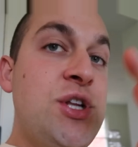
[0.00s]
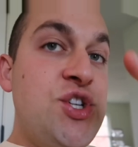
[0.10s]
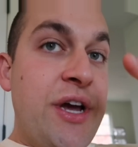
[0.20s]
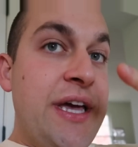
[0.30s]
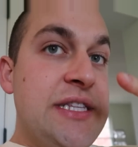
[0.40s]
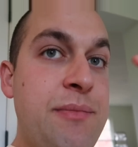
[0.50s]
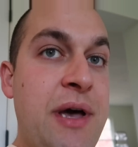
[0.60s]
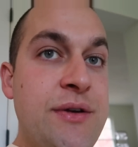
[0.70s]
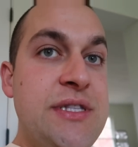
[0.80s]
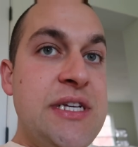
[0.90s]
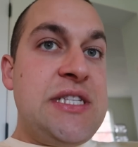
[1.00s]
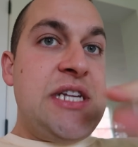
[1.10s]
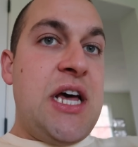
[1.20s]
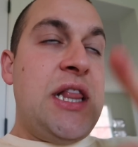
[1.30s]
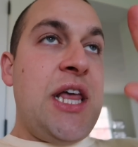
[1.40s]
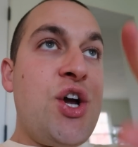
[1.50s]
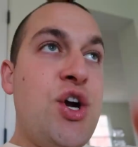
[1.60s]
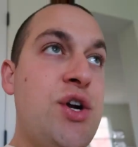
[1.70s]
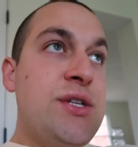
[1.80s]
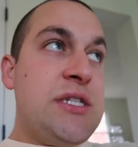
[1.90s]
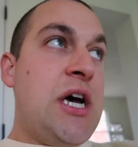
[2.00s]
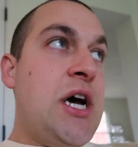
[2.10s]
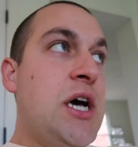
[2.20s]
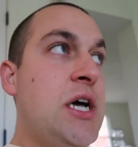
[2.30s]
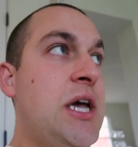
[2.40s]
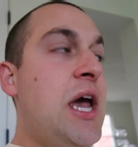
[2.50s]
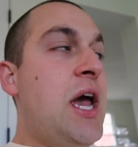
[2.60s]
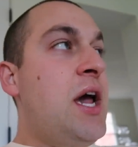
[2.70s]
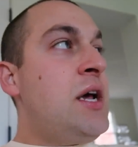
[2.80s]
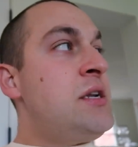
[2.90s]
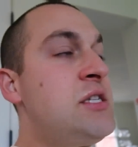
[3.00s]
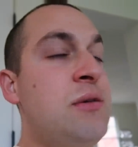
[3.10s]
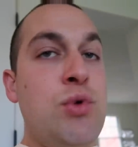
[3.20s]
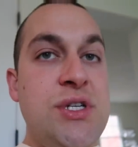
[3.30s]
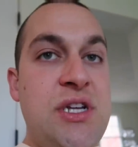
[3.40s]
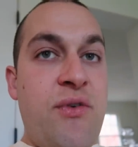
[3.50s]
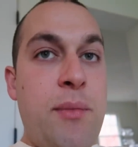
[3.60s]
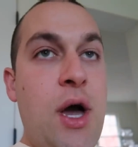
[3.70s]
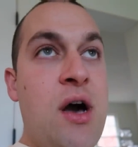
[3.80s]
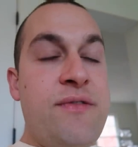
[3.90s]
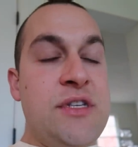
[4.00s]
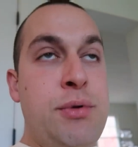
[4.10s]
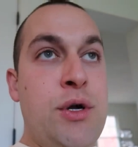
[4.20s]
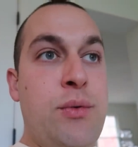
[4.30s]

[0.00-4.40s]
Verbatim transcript: gonna try and get some house things done like curtains hung and some more stuff in my office put